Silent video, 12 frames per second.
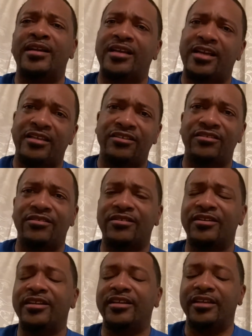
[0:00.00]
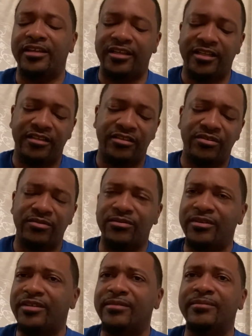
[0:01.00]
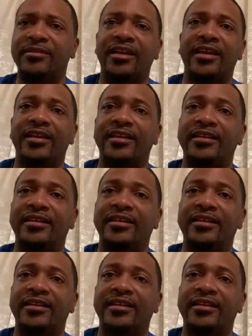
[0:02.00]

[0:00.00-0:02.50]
got started and told him like